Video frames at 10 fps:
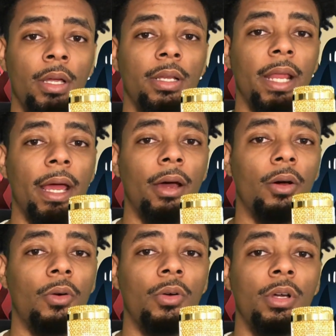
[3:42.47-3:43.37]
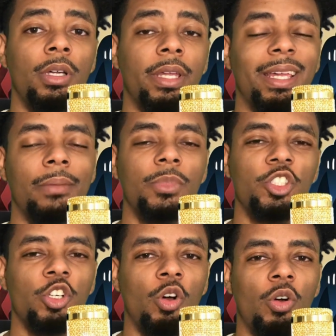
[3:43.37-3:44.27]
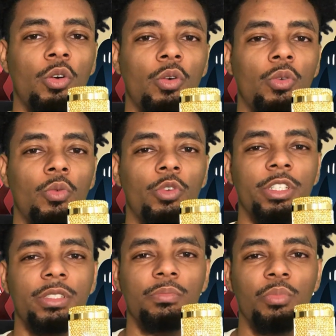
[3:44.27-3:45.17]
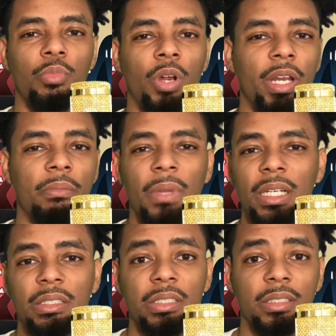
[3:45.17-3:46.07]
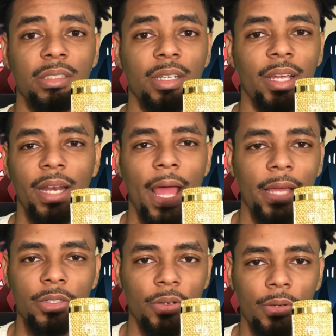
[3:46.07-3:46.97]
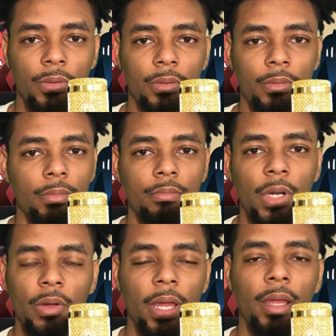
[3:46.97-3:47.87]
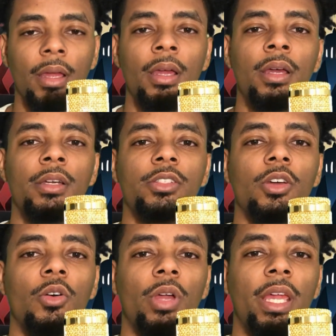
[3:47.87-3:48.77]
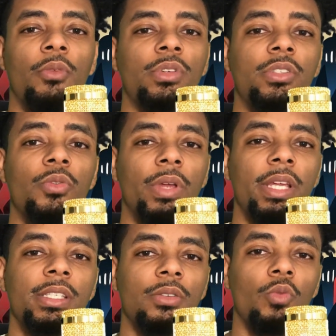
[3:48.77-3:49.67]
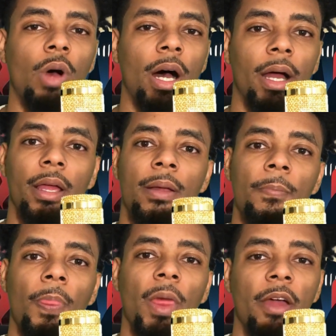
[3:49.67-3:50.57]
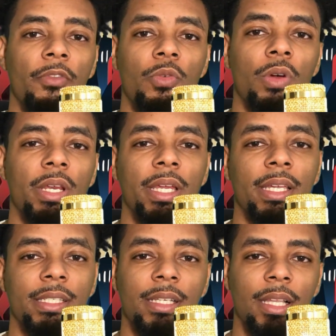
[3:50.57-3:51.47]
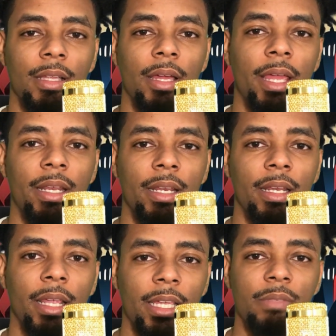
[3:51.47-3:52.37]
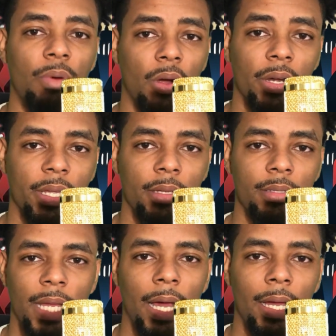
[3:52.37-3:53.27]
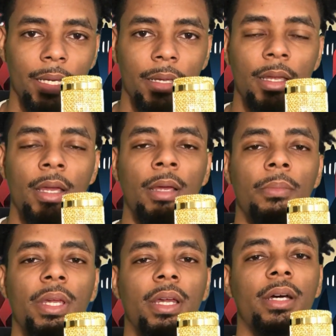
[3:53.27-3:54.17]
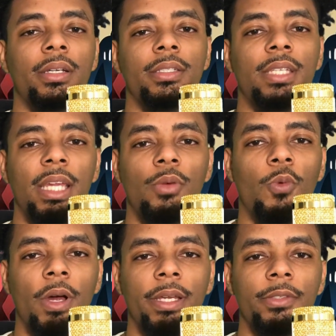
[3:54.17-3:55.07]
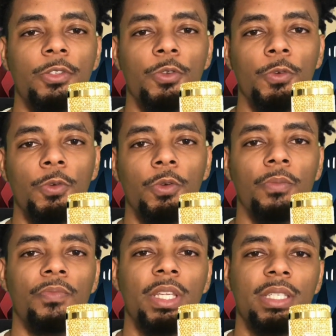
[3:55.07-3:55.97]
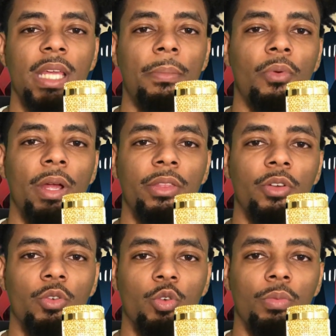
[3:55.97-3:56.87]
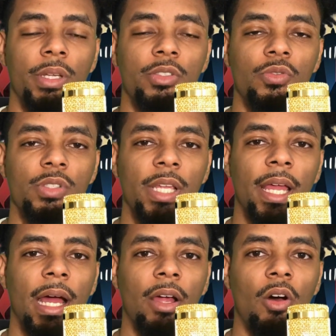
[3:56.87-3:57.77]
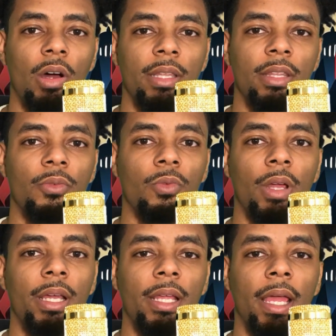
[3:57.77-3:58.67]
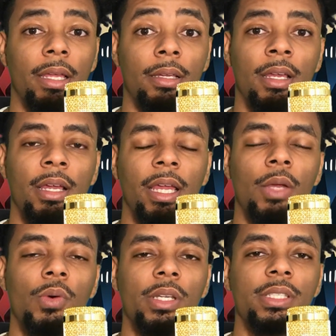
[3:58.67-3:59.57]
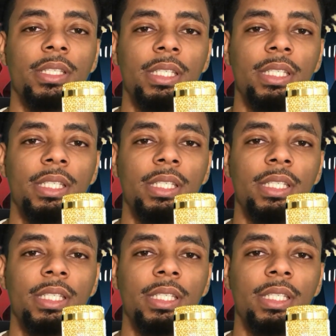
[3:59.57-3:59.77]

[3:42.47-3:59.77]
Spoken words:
Now, Kim Chol was pretty much an asshole. Okay, so he was the reason why everyone in his party died, because he wanted to separate the group. As soon as they got caught in the red gate, he wanted to